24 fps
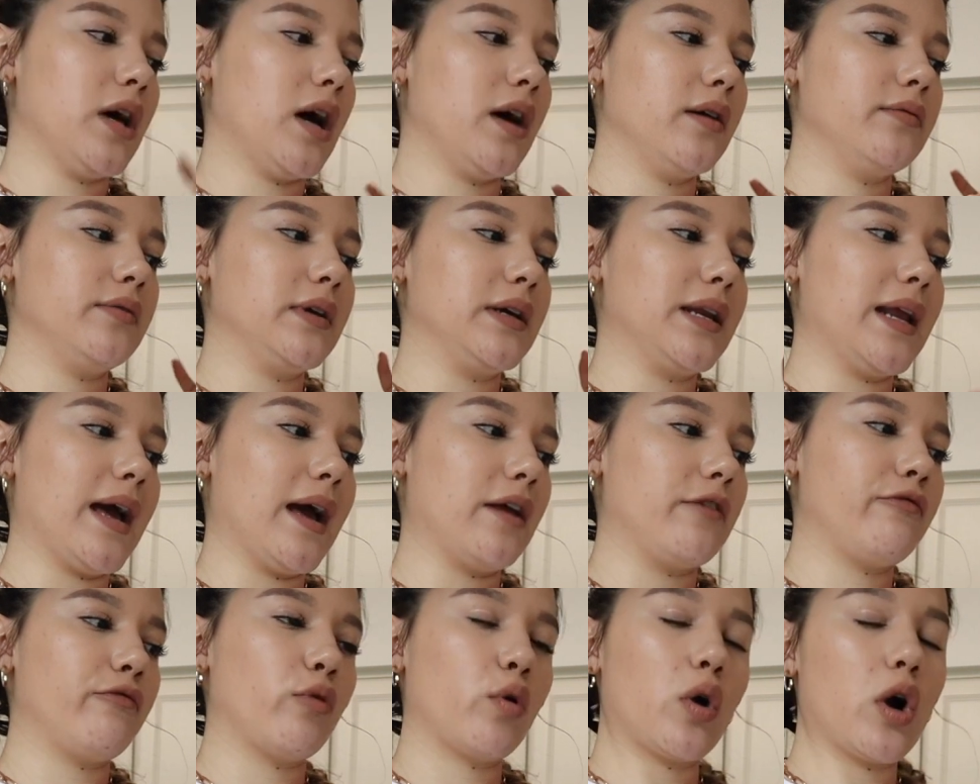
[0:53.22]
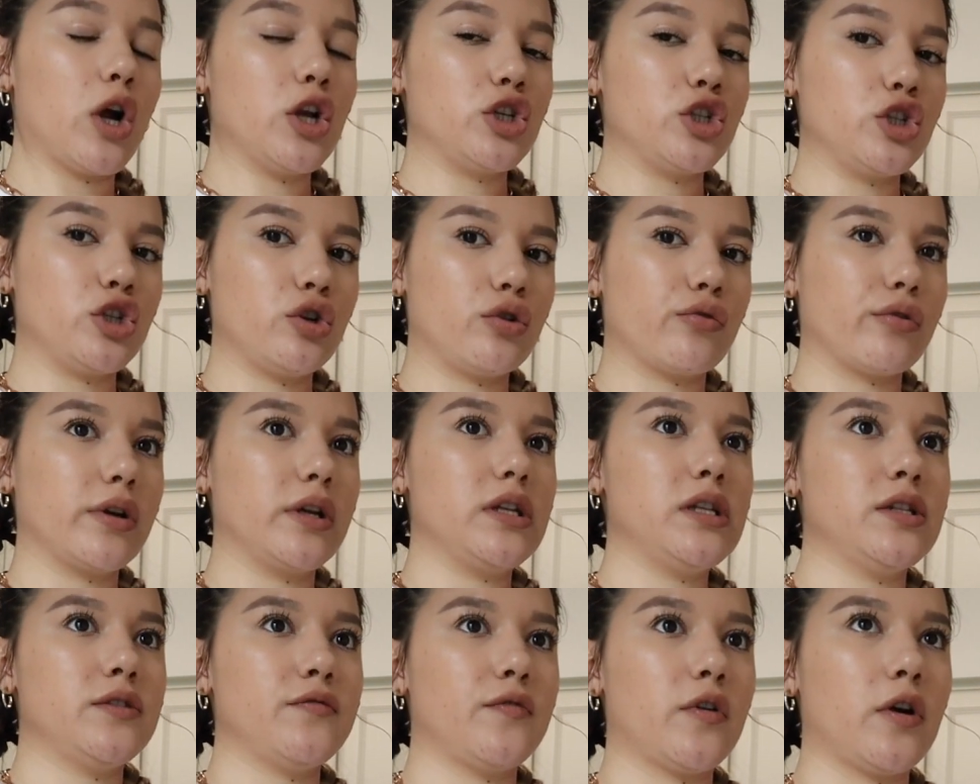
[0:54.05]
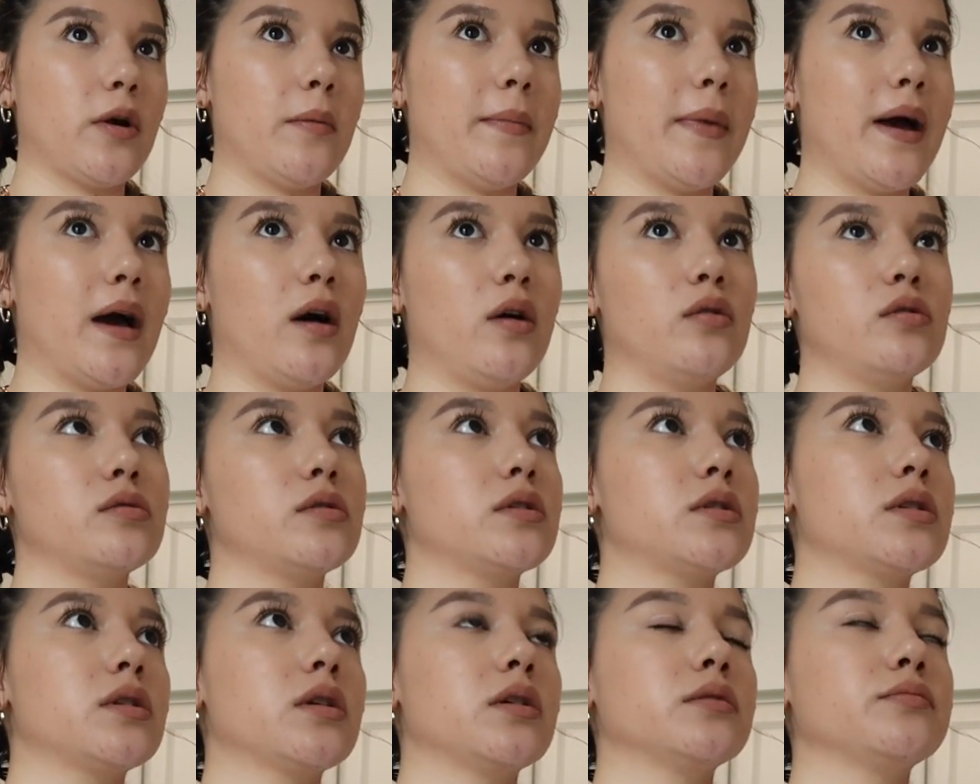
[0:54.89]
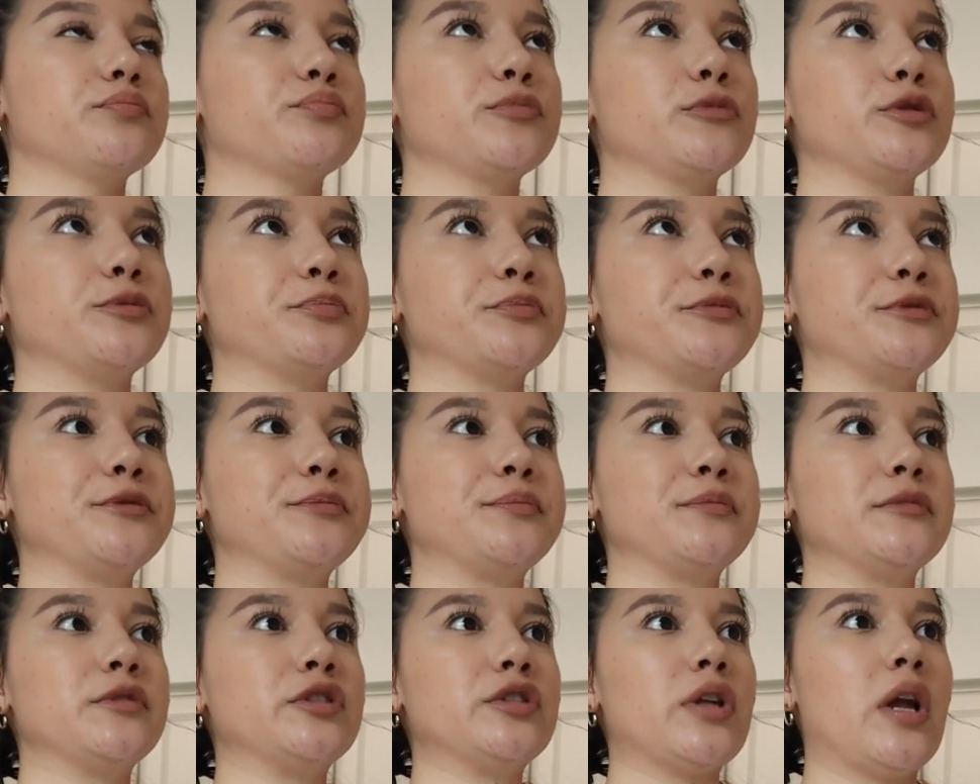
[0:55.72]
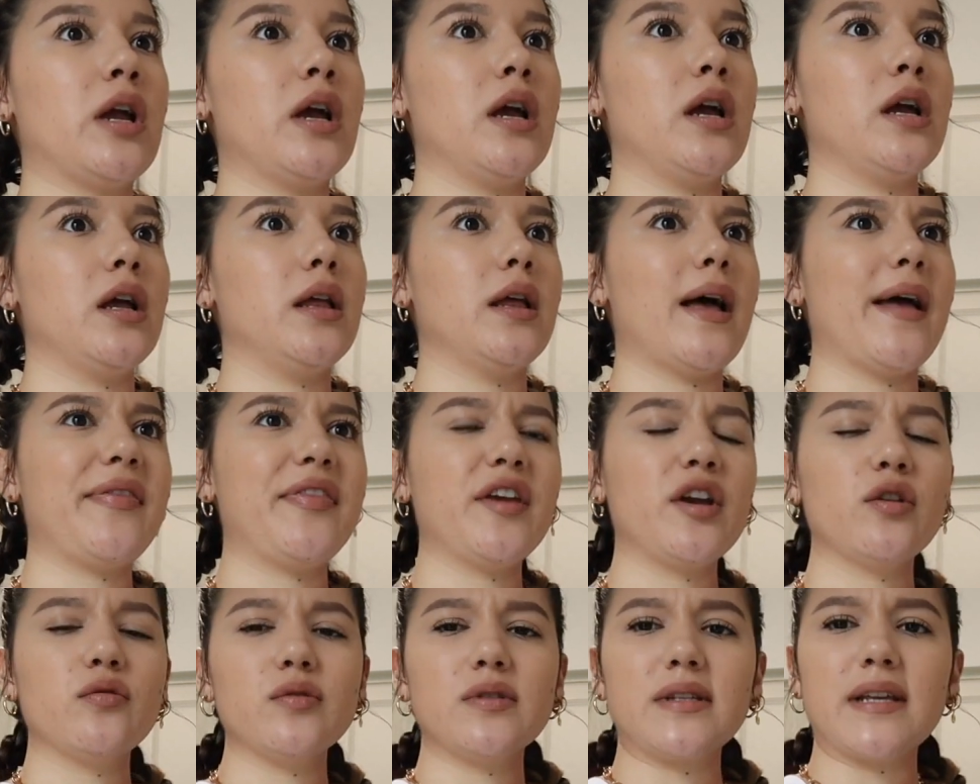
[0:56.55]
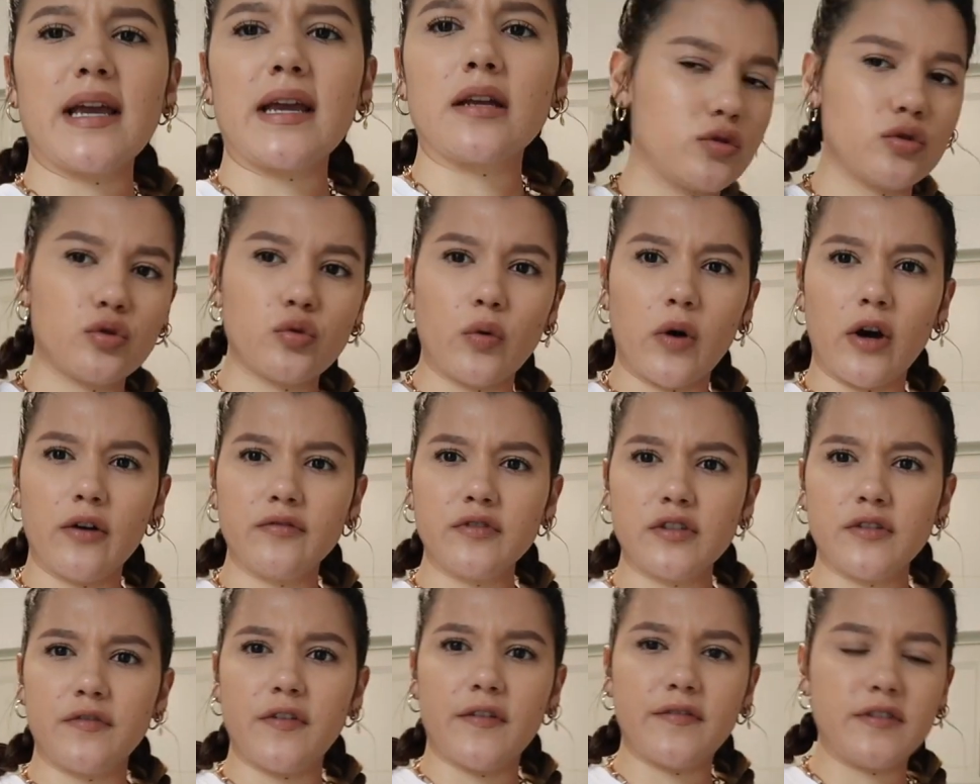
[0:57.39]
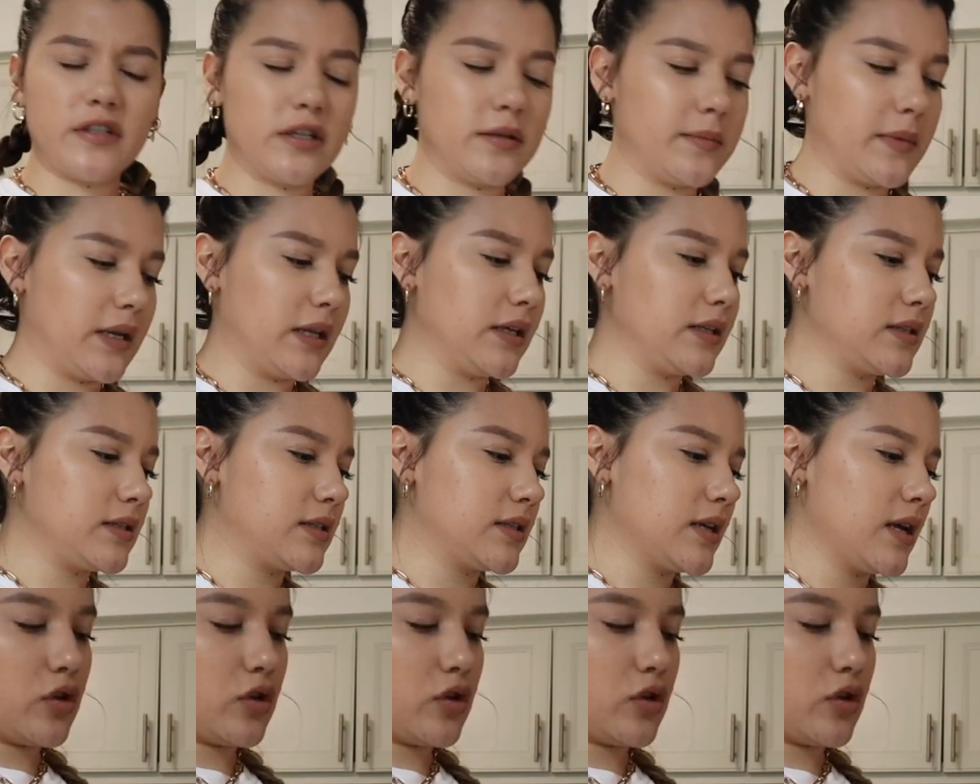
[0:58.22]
the oven at 400 degrees for about, I think it was like 12 to 15 minutes.